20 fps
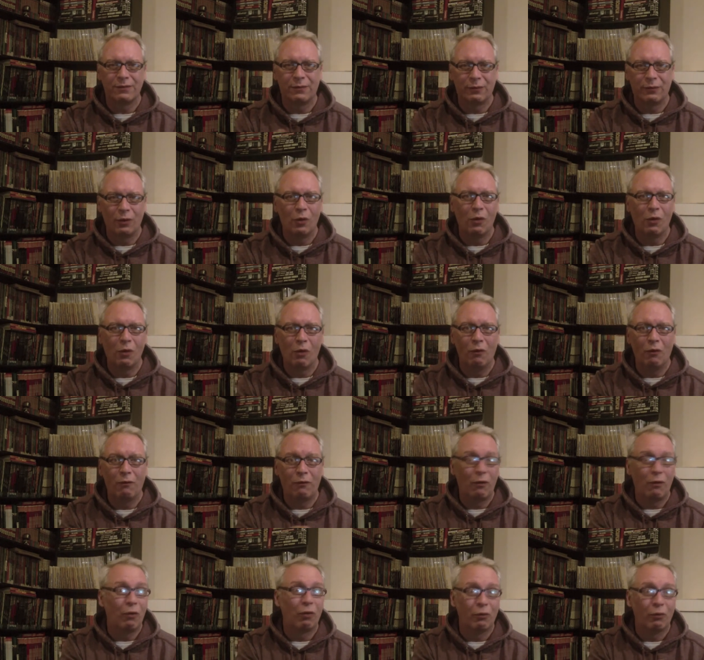for
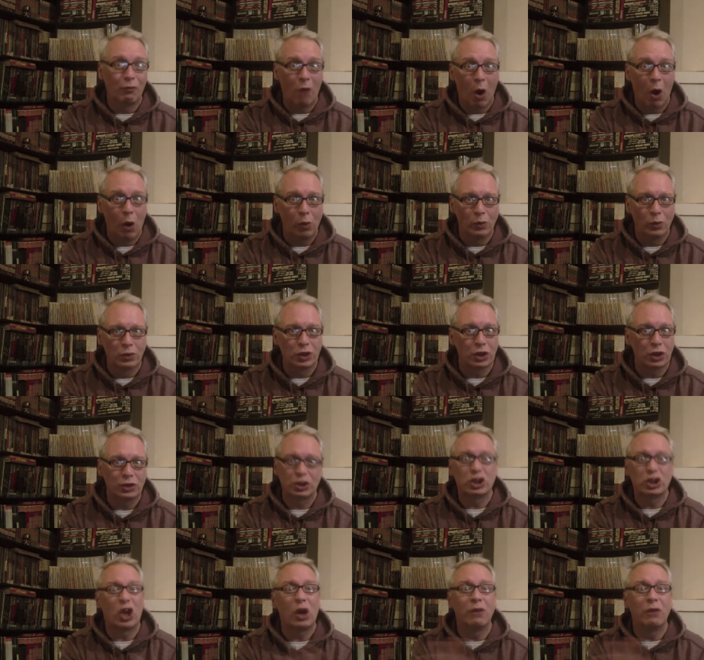for the roles
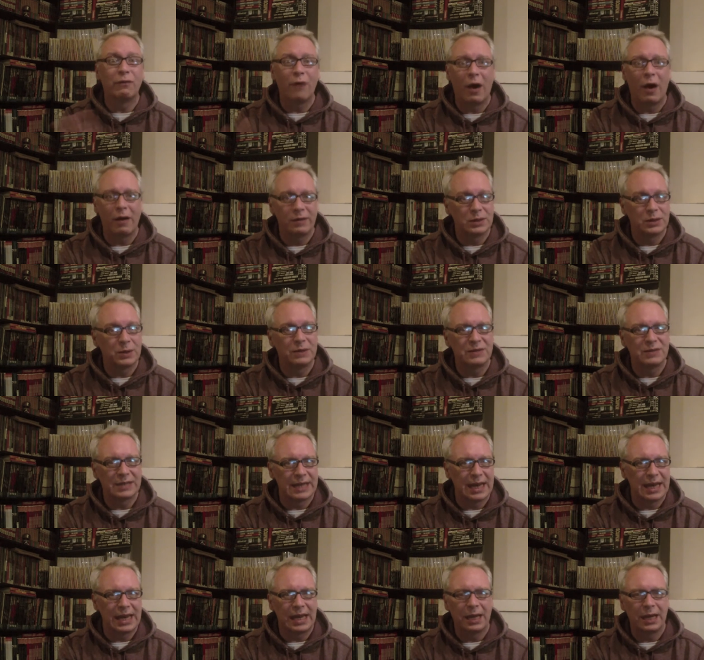so far as we've
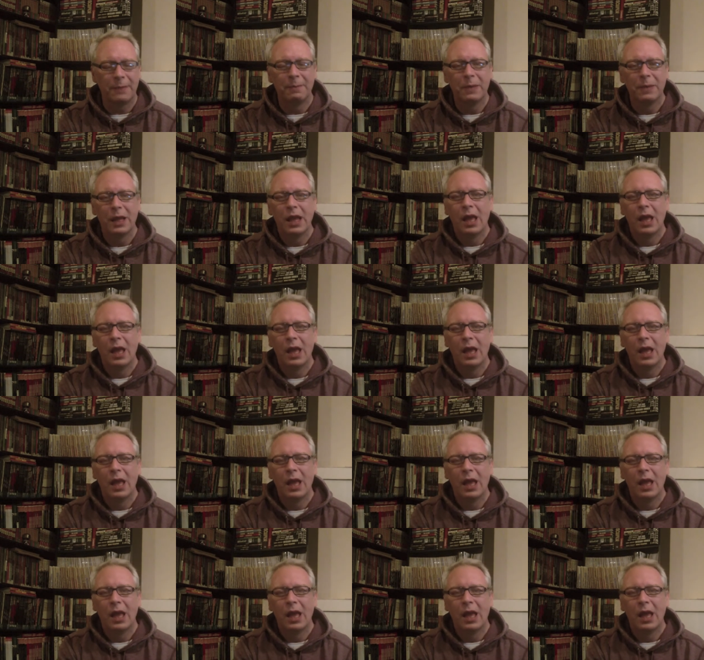seen.